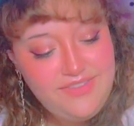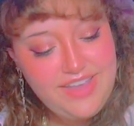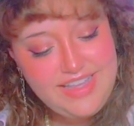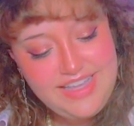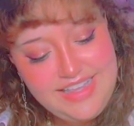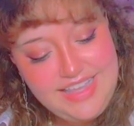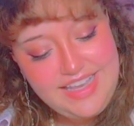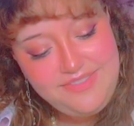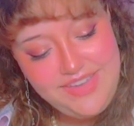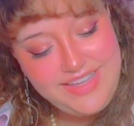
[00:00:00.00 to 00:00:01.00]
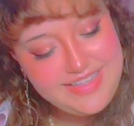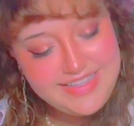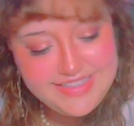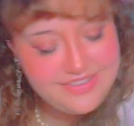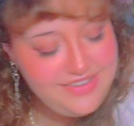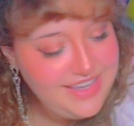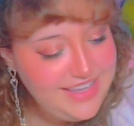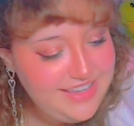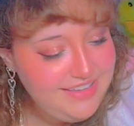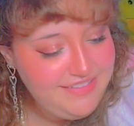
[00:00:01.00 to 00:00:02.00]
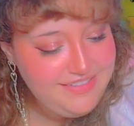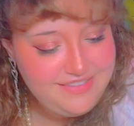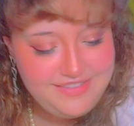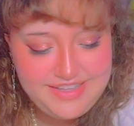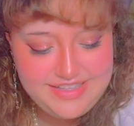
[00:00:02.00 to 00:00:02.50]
I think that it makes it so cute.